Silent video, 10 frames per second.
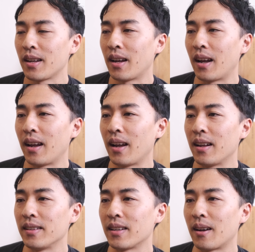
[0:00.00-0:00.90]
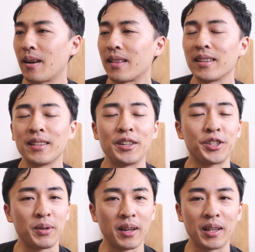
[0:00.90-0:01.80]
And I think in the
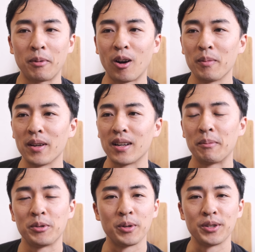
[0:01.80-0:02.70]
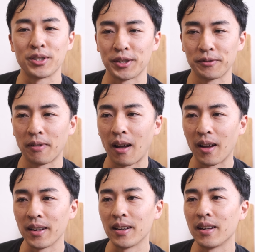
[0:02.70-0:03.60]
strength department, I'm doing just
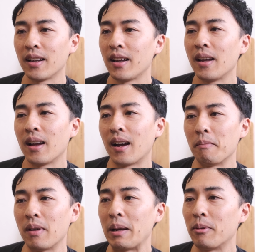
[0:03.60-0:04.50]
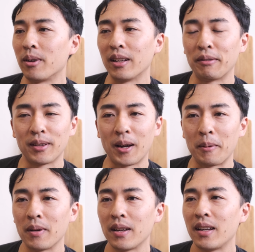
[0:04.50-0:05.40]
fine. I'm able to lift
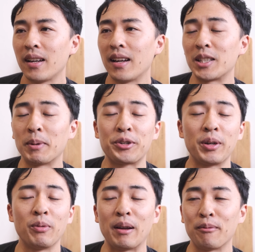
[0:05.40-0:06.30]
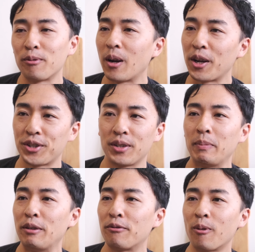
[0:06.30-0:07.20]
up, especially when I'm fresh,
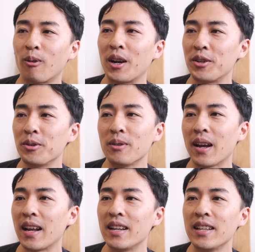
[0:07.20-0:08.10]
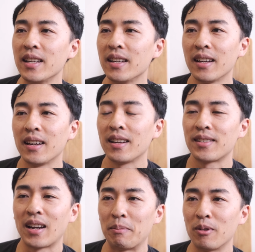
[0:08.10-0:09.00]
before I do any
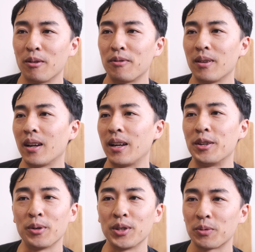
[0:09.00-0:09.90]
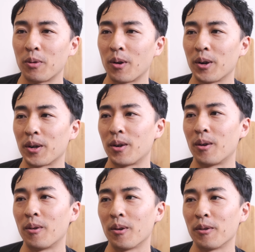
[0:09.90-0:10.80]
type of endurance work
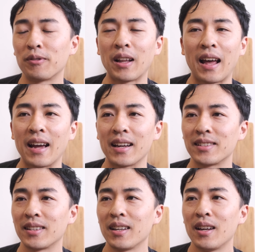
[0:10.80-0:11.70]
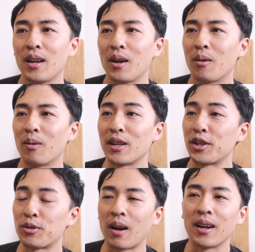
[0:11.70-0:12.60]
or flags. When I
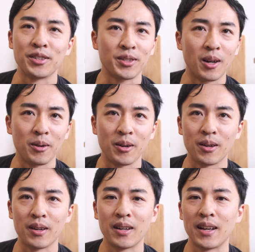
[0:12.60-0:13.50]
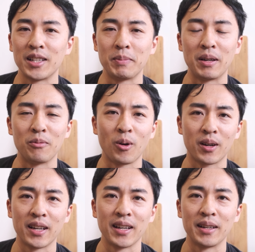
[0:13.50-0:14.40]
try the Stalder, it's been
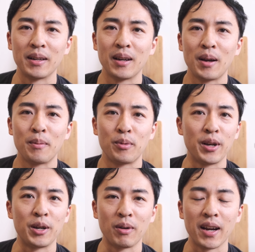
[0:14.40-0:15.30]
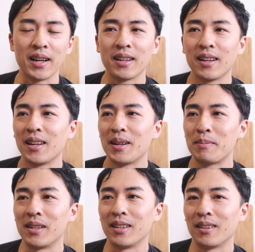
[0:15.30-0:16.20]
working pretty great.
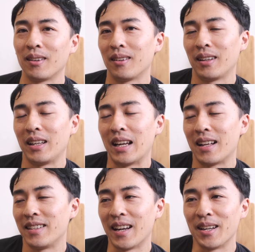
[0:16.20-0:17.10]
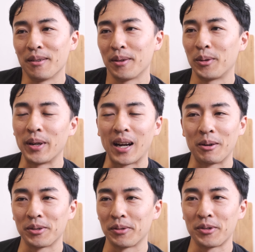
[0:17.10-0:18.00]
But at the end of 3
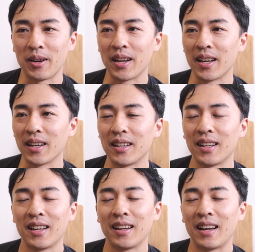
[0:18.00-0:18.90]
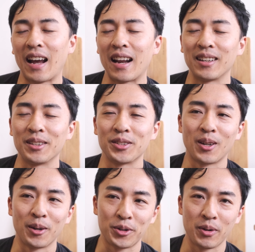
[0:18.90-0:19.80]
hours of training, adding the
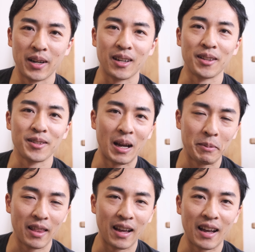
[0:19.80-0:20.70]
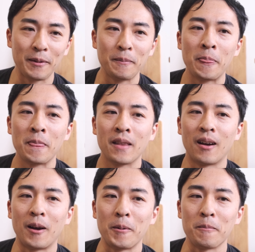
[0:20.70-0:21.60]
Stalder training on top of that,
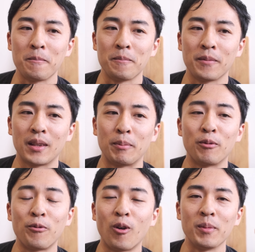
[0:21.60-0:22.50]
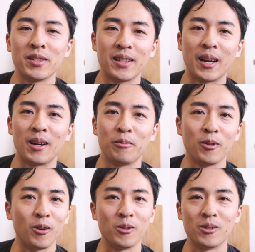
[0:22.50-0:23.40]
the performance there
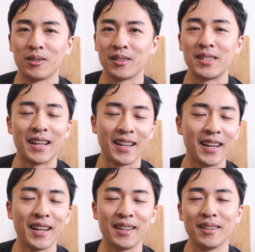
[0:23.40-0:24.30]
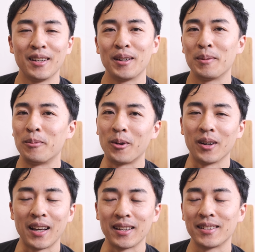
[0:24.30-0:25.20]
will take a hit more or
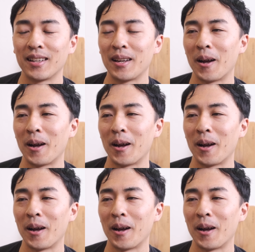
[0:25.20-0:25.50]
less.